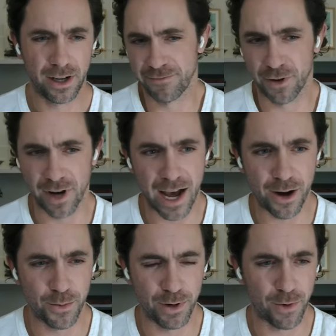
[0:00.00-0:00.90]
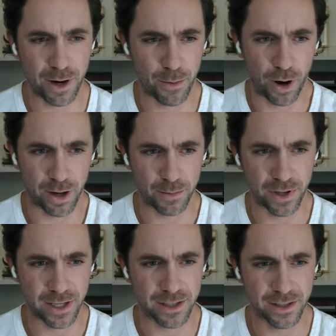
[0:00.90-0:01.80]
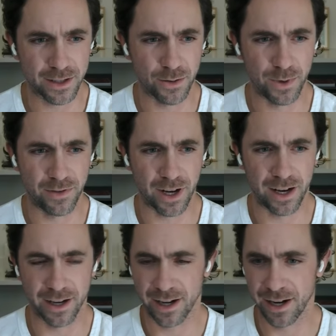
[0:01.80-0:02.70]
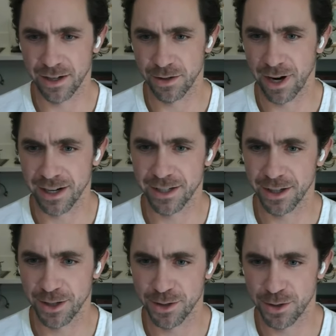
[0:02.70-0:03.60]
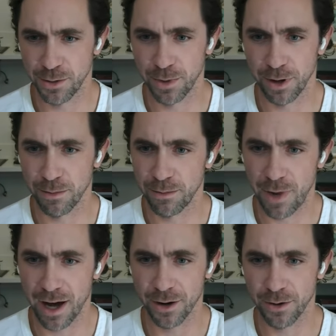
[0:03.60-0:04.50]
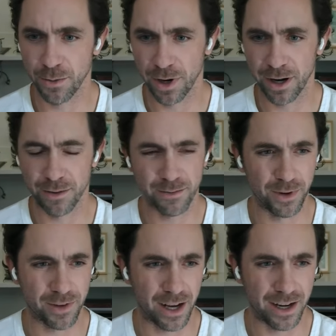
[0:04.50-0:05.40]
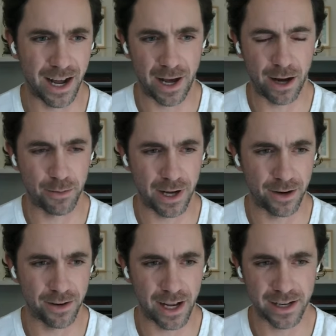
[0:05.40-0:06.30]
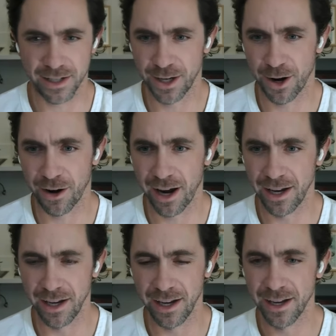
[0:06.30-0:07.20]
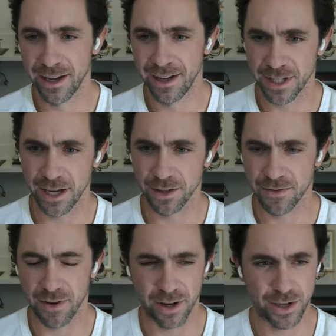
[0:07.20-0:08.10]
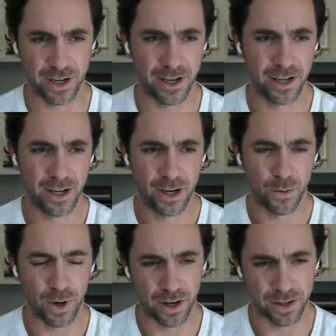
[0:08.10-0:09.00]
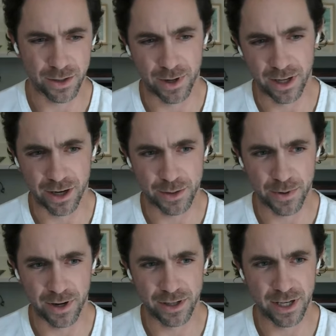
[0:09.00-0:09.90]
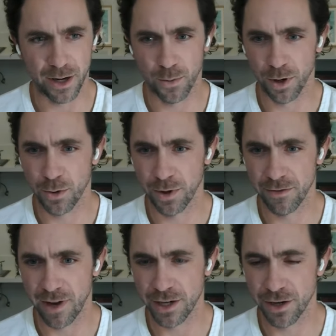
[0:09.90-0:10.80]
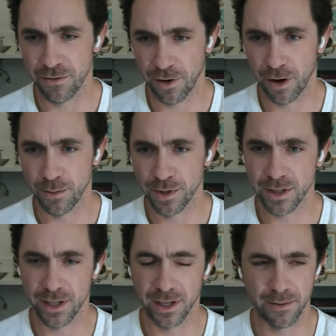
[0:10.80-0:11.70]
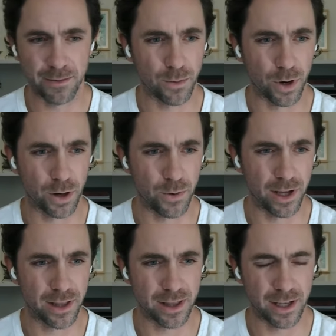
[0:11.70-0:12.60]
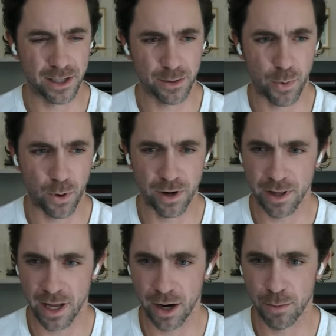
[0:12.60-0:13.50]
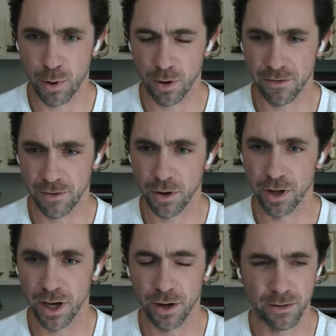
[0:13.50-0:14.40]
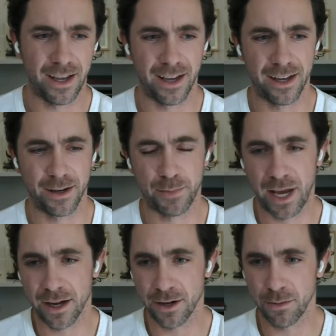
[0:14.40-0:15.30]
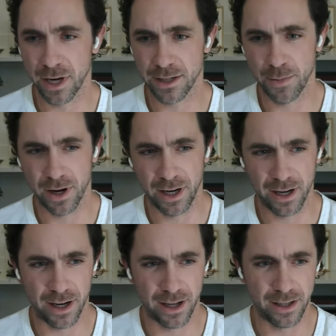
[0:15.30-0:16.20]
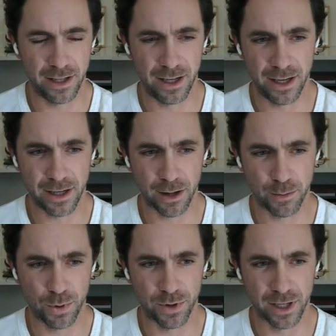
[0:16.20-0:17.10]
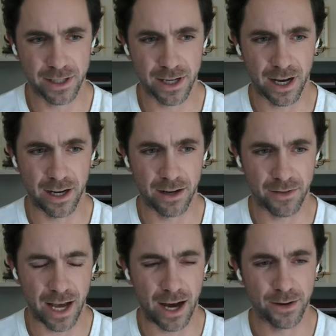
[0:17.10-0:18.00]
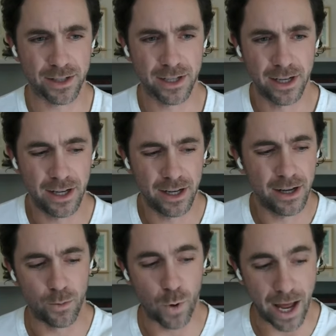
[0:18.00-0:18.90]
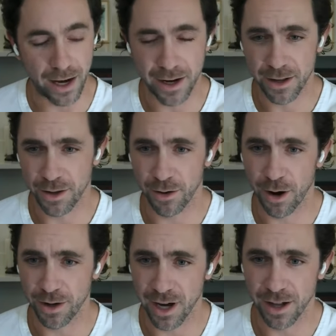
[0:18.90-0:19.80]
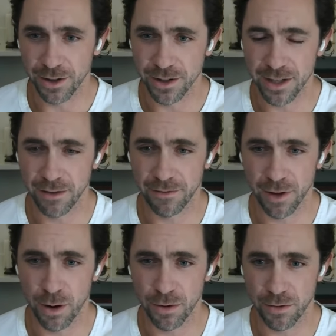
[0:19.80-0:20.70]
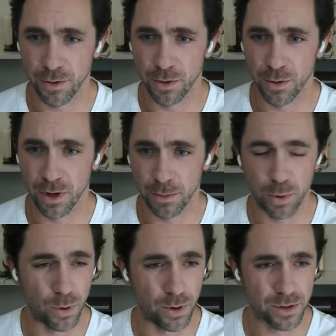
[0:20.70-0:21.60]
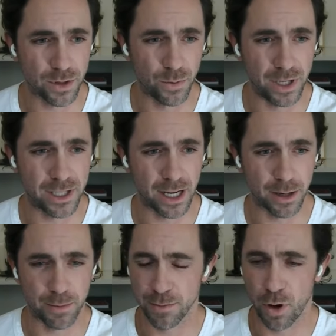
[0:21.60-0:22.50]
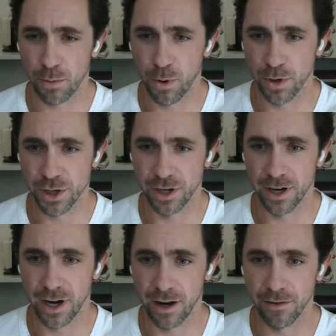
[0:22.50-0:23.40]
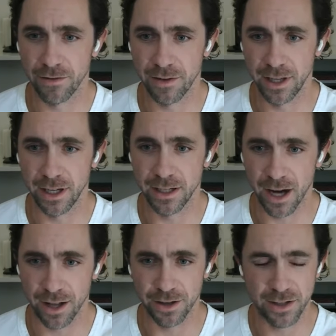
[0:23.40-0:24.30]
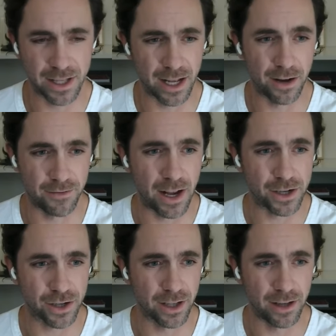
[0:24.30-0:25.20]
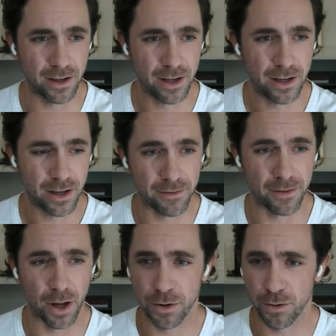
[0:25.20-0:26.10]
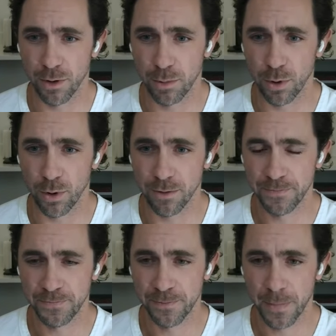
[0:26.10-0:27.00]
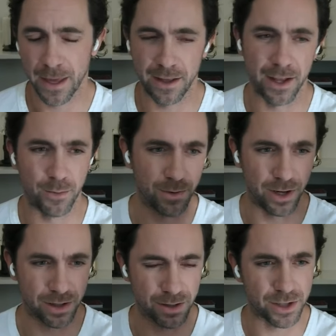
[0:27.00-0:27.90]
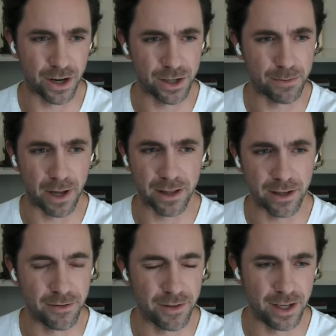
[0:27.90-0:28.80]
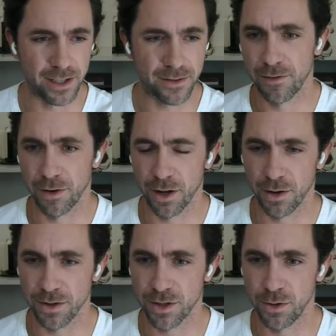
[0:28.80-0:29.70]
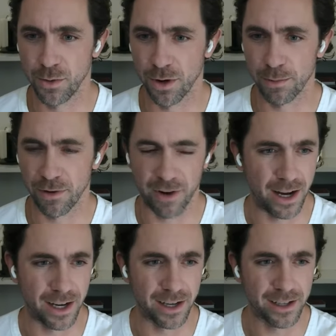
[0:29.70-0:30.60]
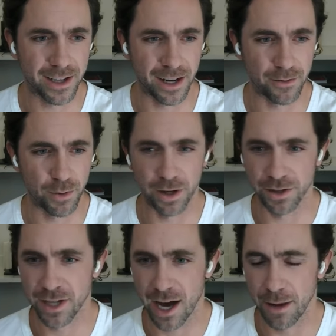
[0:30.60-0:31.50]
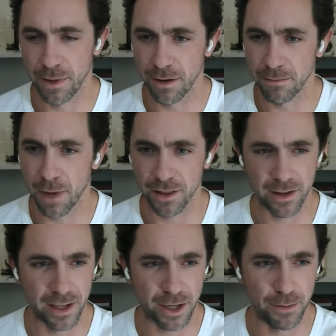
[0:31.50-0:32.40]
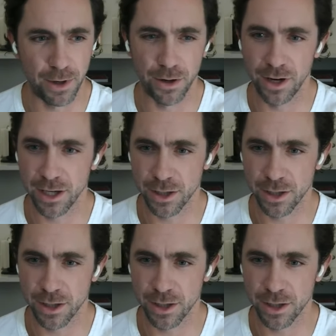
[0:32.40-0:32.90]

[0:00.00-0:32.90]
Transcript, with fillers: For now, we run a marketplace. And so we've got a kind of direct-to-consumer model where we've got an outbound SDRAE sales function. We also, on the entrepreneur side, work with venture firms to work with and support their portfolio. And Pando makes money on the income pooling side of the house when there are dollars that flow through a pool. So we take a small portion of the dollars that eventually flow through a pool. And then we also charge monthly fees for those who were providing kind of real-time and monthly community